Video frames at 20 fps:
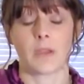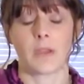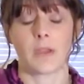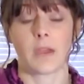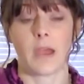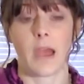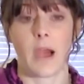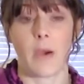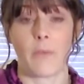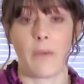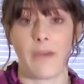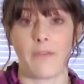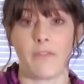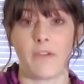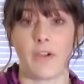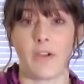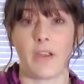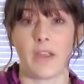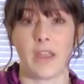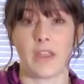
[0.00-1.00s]

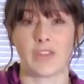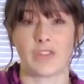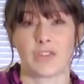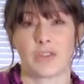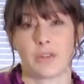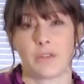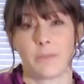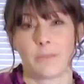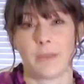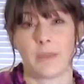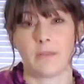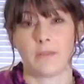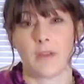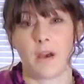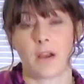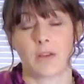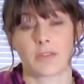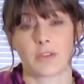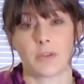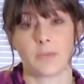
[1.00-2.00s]
However, it shouldn't be a
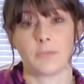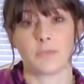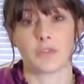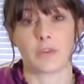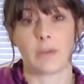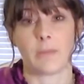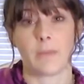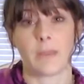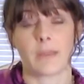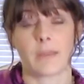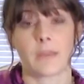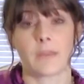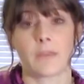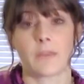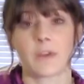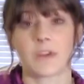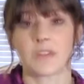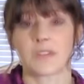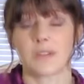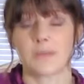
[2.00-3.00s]
long-term treatment.
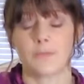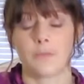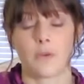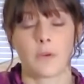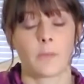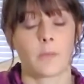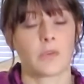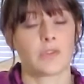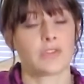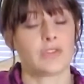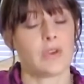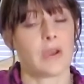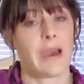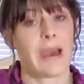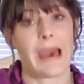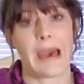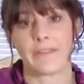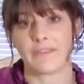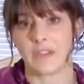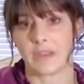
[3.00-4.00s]
First and foremost, you
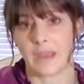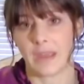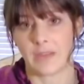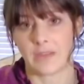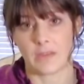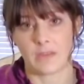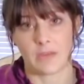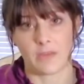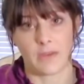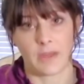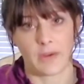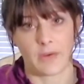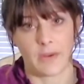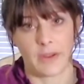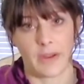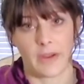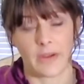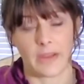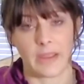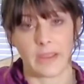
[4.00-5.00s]
have to get to the
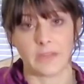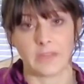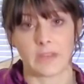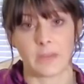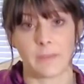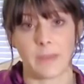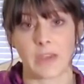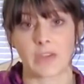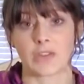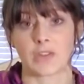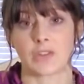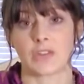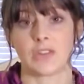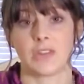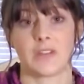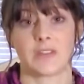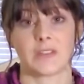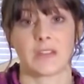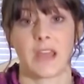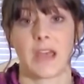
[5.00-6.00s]
veterinarian to make sure
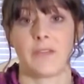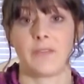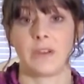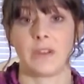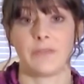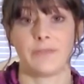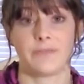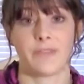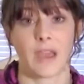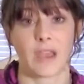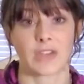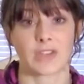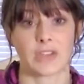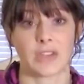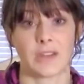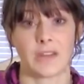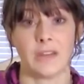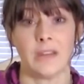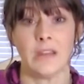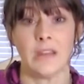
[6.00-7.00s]
she doesn't have an
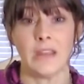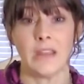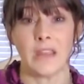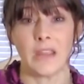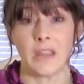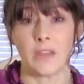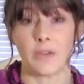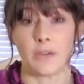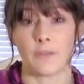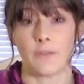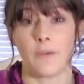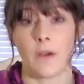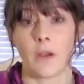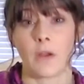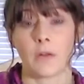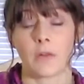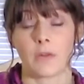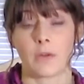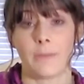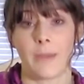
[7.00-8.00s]
infection, either
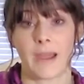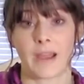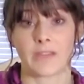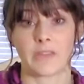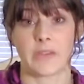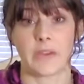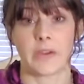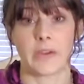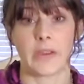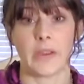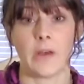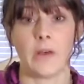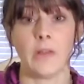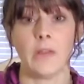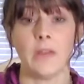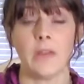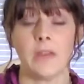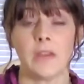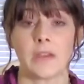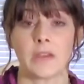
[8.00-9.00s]
fungal or
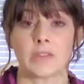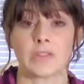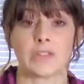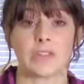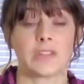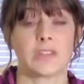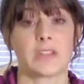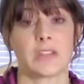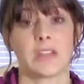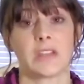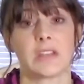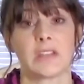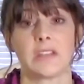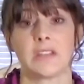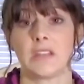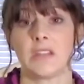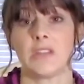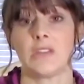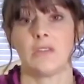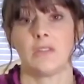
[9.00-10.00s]
bacterial, because she's going to
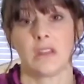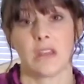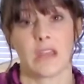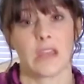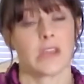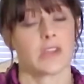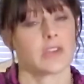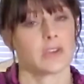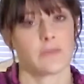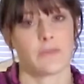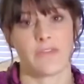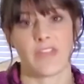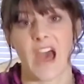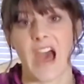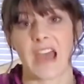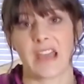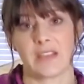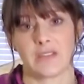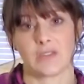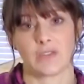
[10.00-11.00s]
continue to itch if
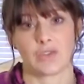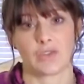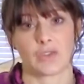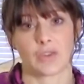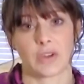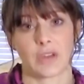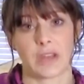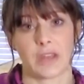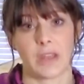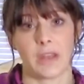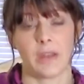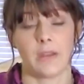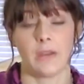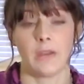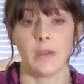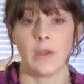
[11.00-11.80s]
that isn't treated.